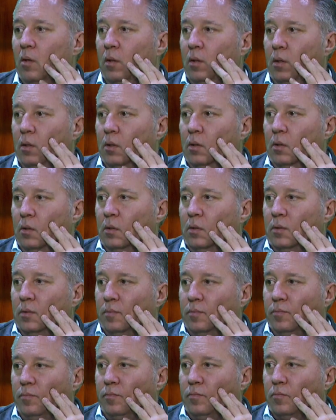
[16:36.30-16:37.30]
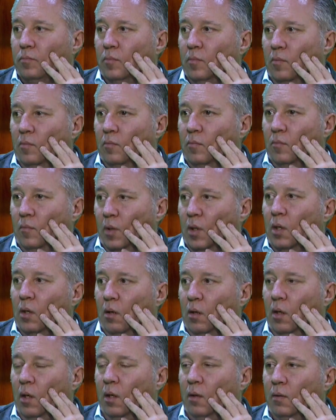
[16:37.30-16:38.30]
catching balls outside. Okay, he
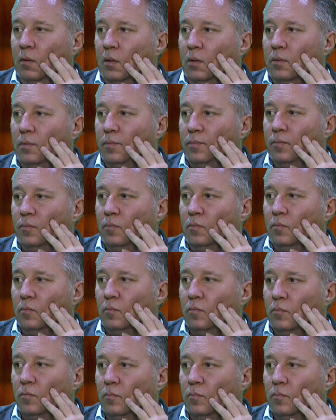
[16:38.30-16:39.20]
could catch 8, 10, 12